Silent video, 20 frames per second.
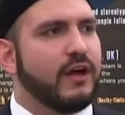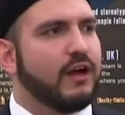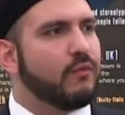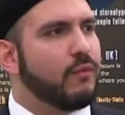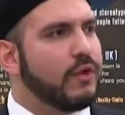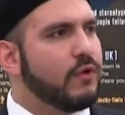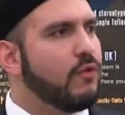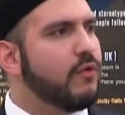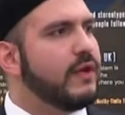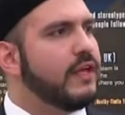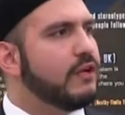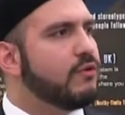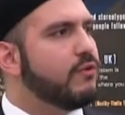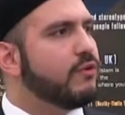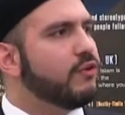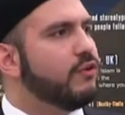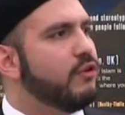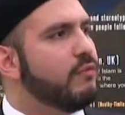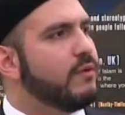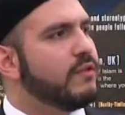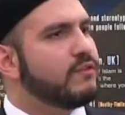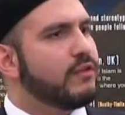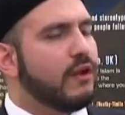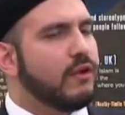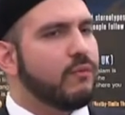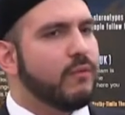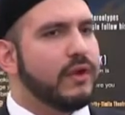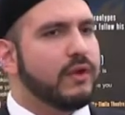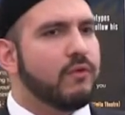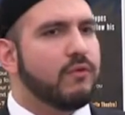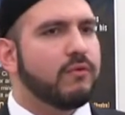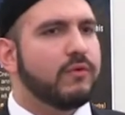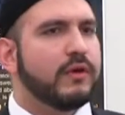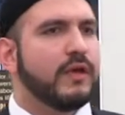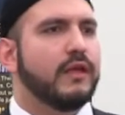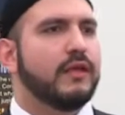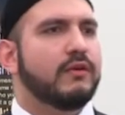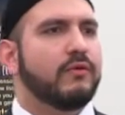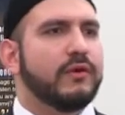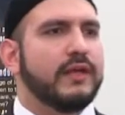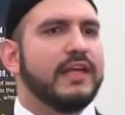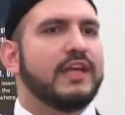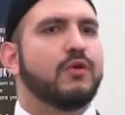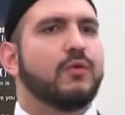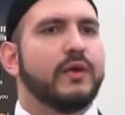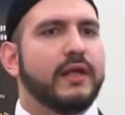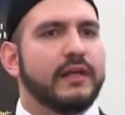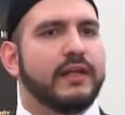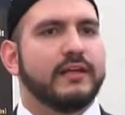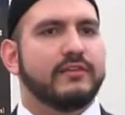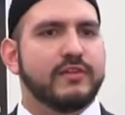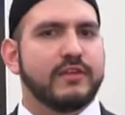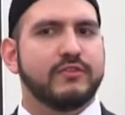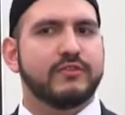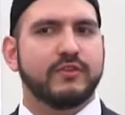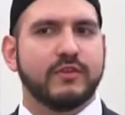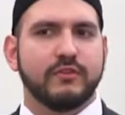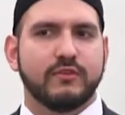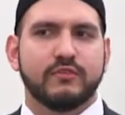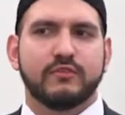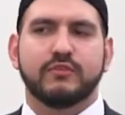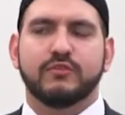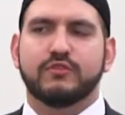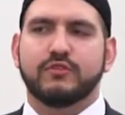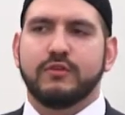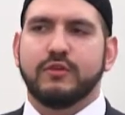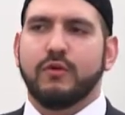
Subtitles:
Aren't we all equal humans? Aren't we all equally in existence?